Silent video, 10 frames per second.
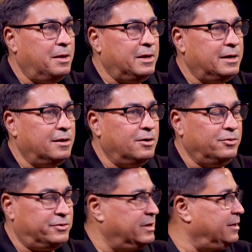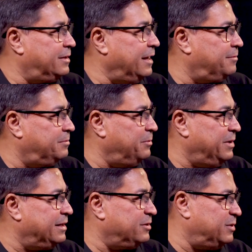I mean, who still think the
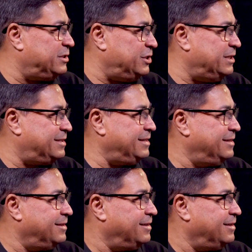Beatles were cheesy.